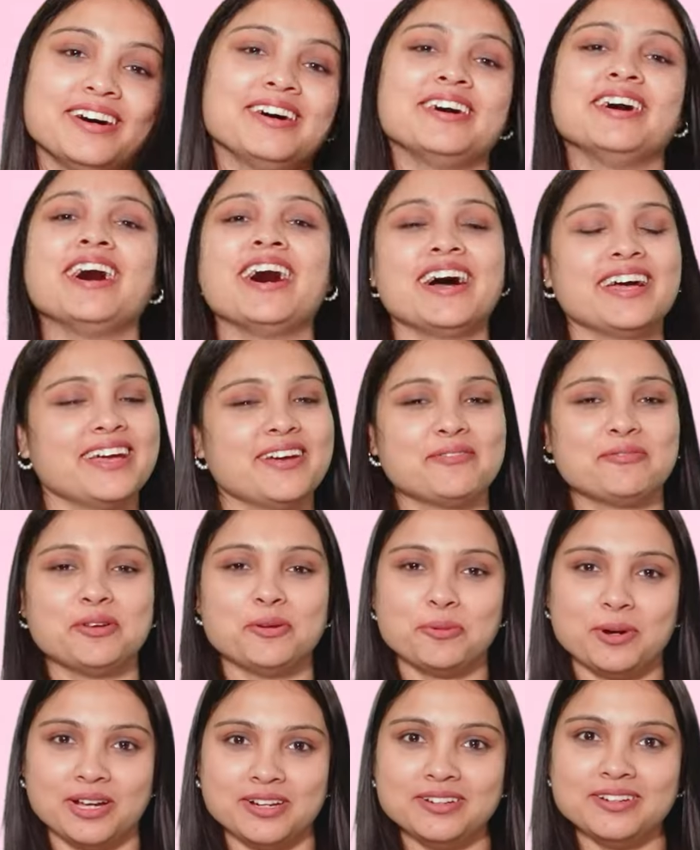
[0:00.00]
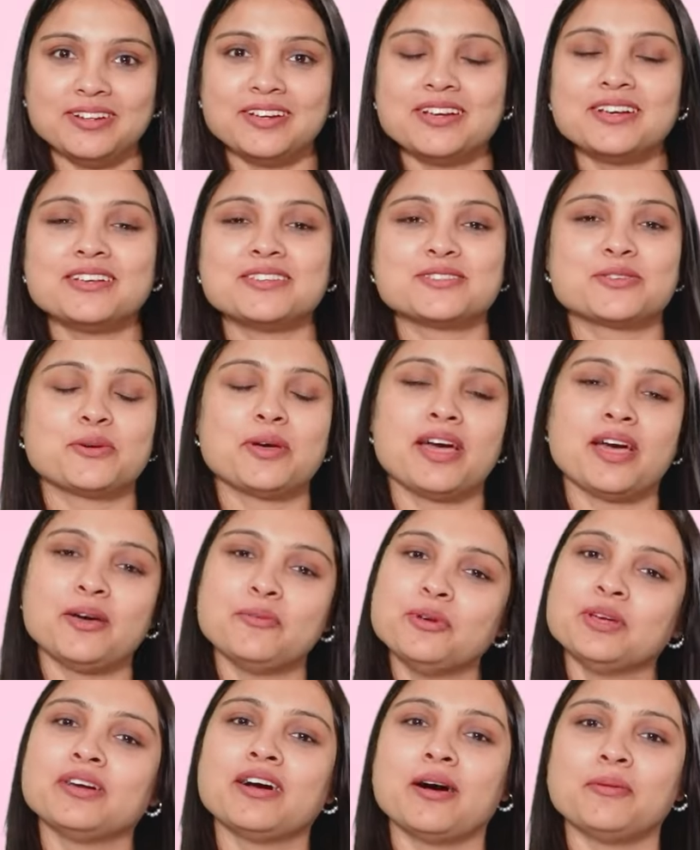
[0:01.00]
Hi everyone. So here
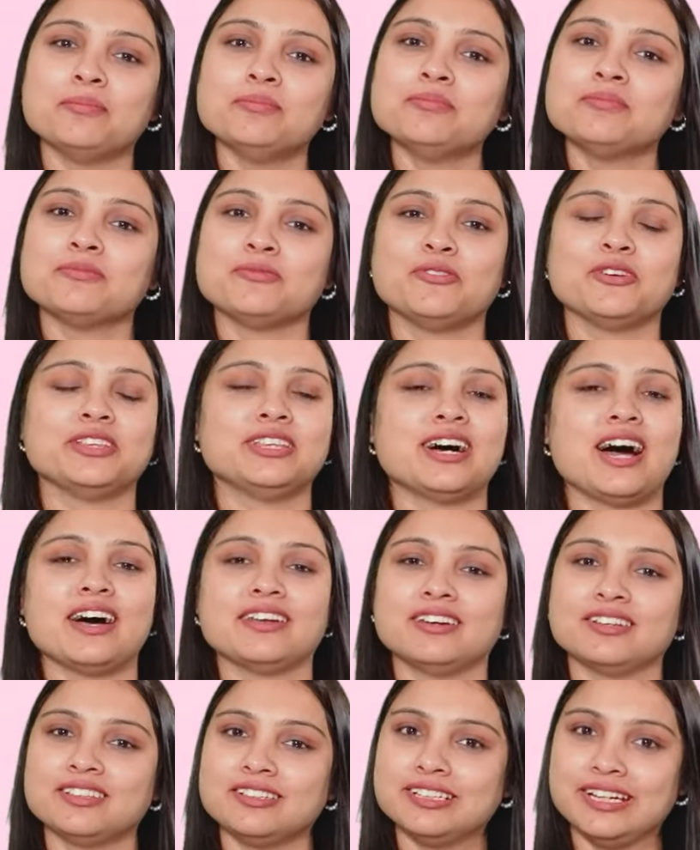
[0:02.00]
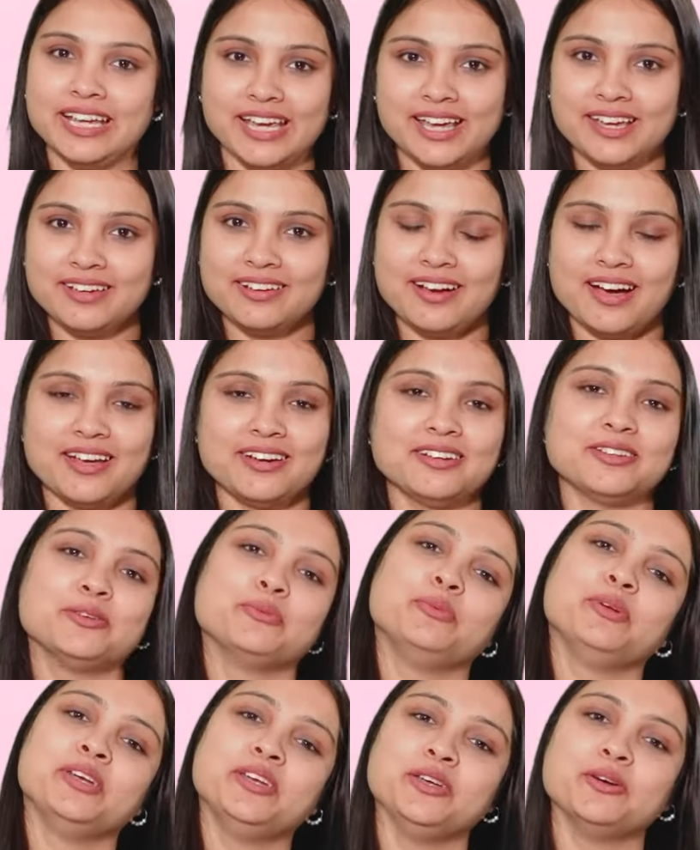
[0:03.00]
we come with another day, another
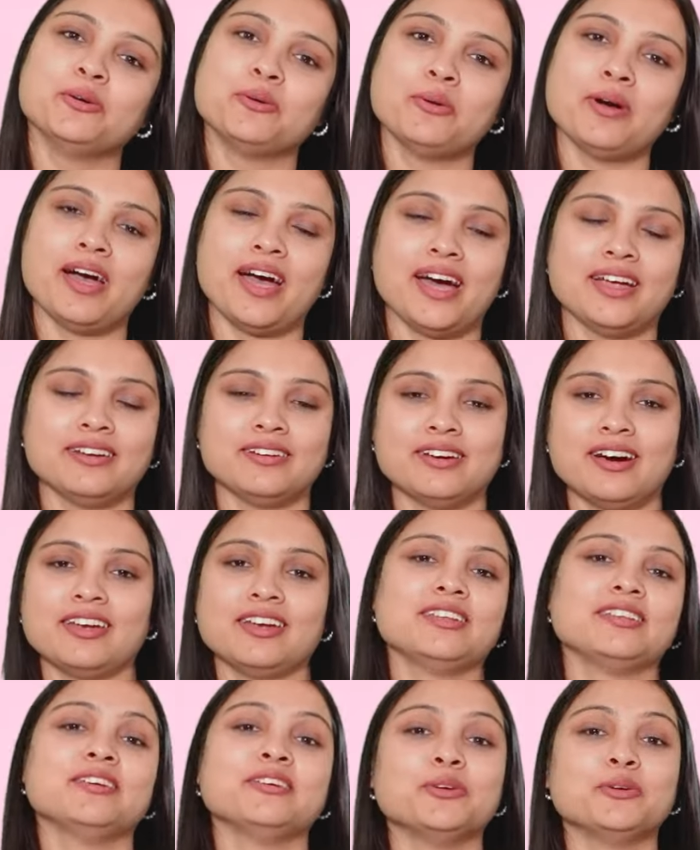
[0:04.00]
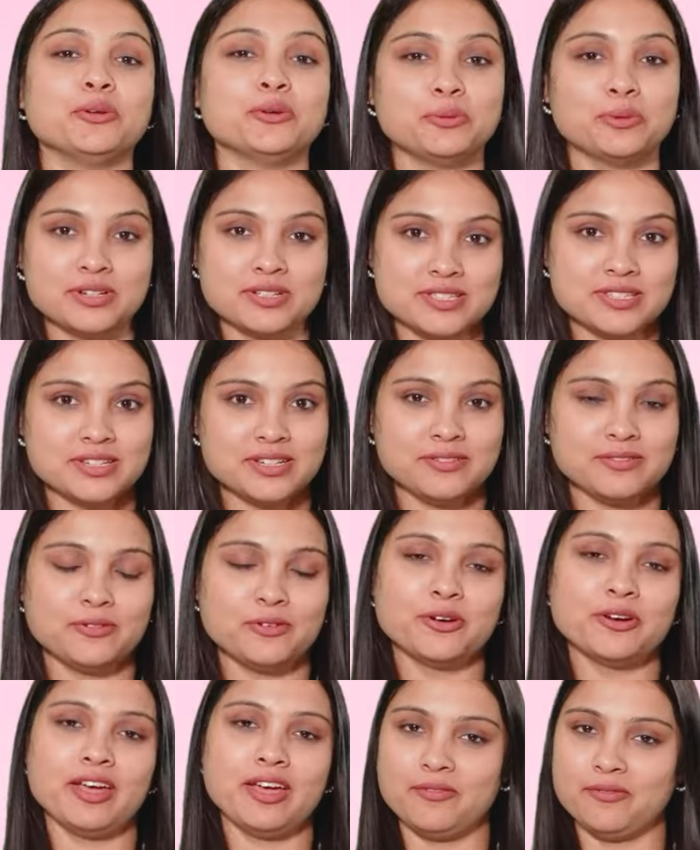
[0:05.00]
video and another university
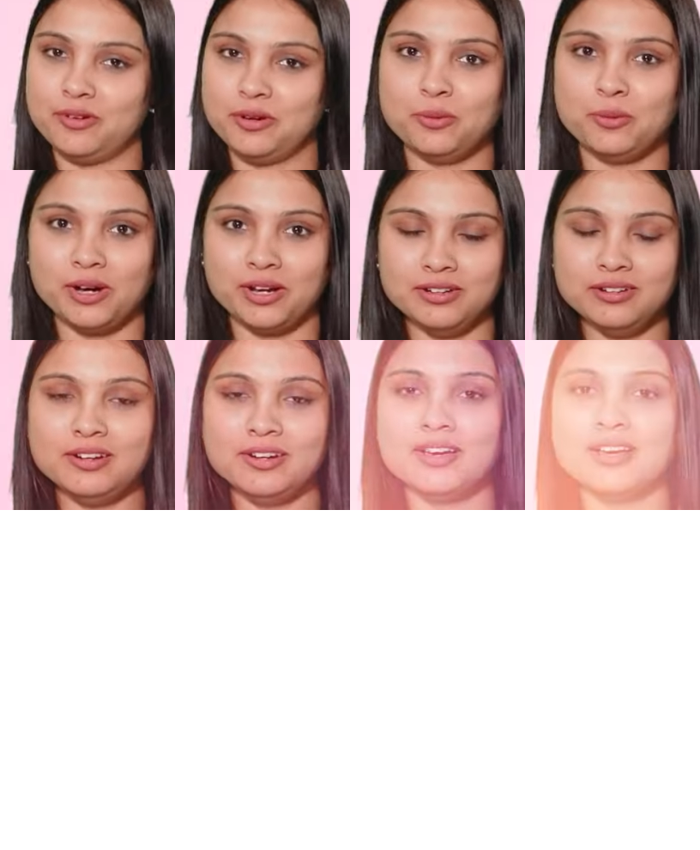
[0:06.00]
for everyone.